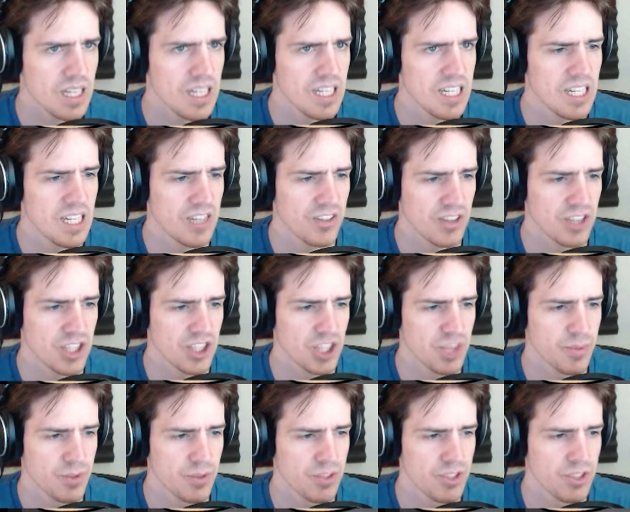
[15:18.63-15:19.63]
Cleaning is a
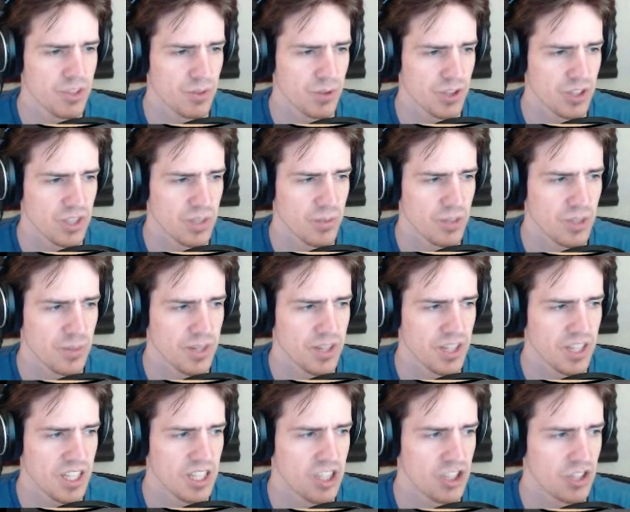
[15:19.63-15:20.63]
legitimate reason for someone to be
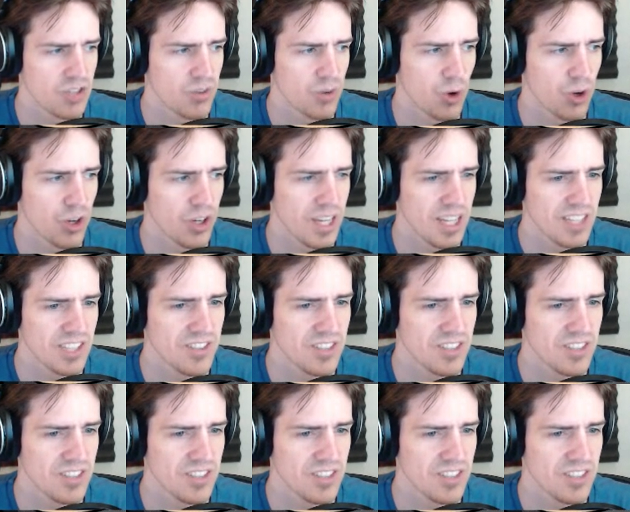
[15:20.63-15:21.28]
in the kitchen for an